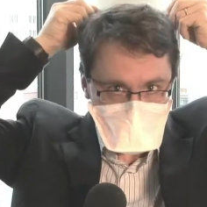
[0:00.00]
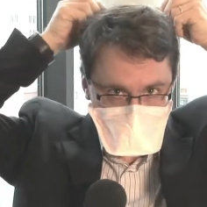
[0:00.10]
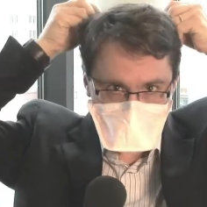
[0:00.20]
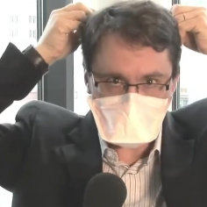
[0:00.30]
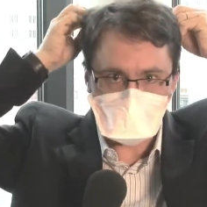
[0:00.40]

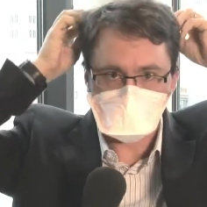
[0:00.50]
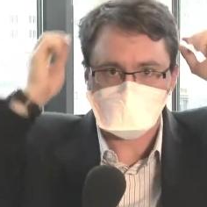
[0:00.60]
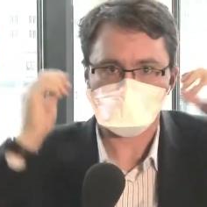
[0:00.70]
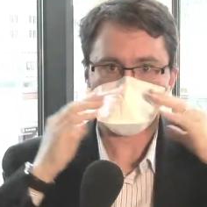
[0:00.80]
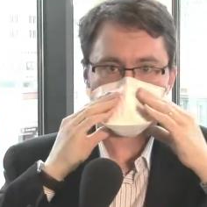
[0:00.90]
bands. One goes
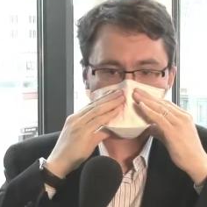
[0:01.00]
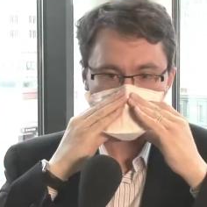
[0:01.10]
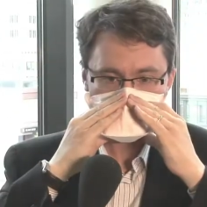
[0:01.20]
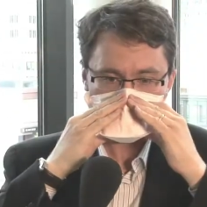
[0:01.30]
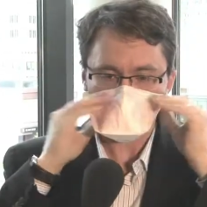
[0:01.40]
at the top of
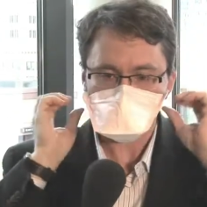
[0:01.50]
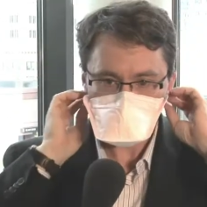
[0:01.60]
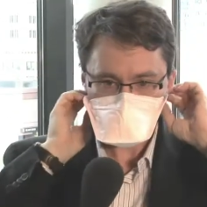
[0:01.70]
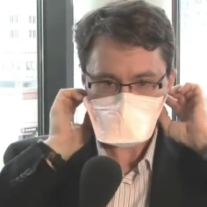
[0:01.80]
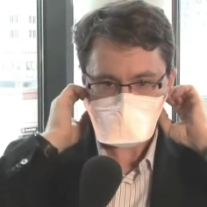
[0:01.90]
the head,
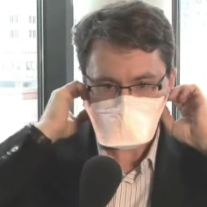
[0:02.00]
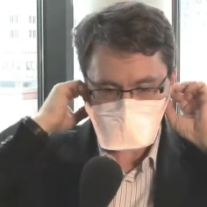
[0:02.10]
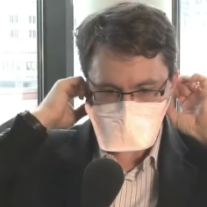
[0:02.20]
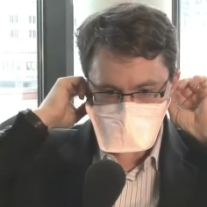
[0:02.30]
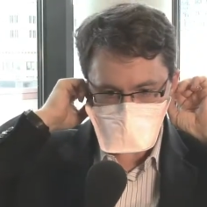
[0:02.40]
and one
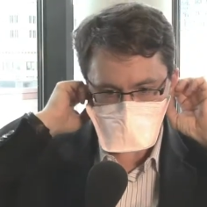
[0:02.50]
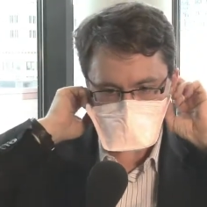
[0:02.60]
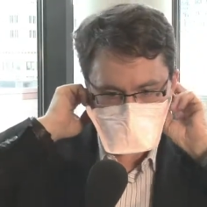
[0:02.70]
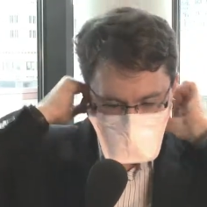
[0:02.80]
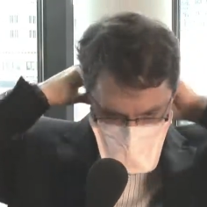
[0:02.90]
goes below
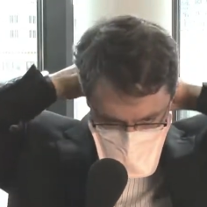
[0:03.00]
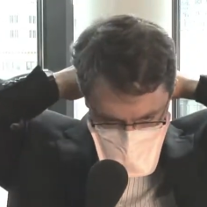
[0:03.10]
the ears